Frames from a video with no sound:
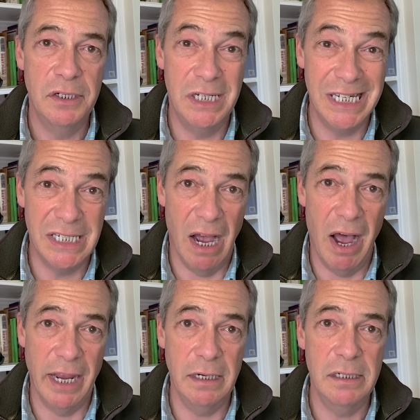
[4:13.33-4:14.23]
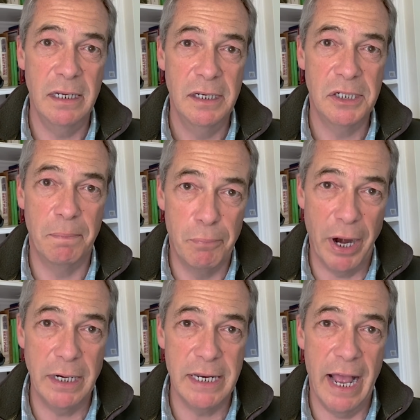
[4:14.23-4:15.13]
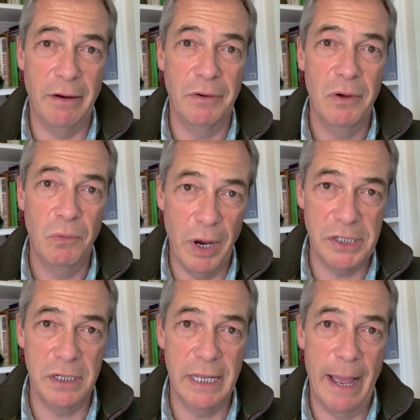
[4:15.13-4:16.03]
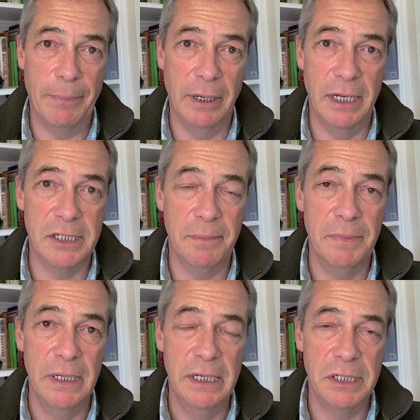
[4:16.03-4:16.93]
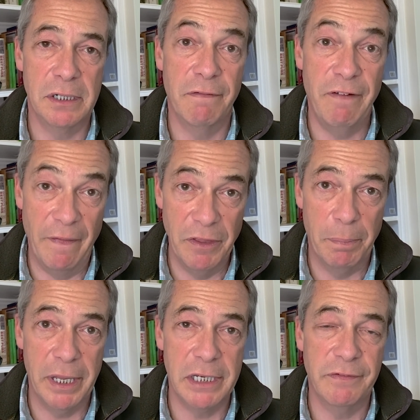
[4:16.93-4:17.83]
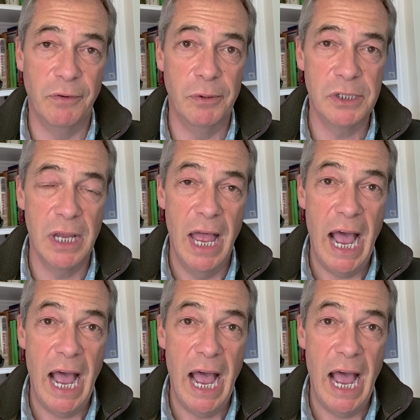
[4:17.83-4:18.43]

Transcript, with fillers: designed to bring down Western capitalism, to defund the police force,